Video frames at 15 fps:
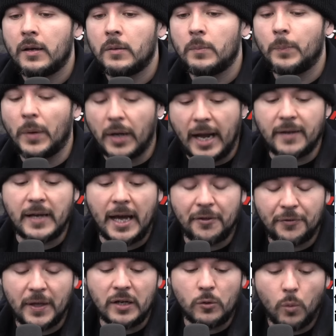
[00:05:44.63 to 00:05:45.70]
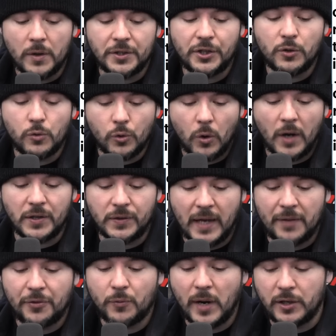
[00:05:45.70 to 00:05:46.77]
But I, I think once you cross
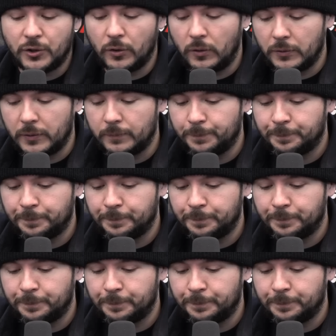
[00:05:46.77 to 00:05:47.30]
that threshold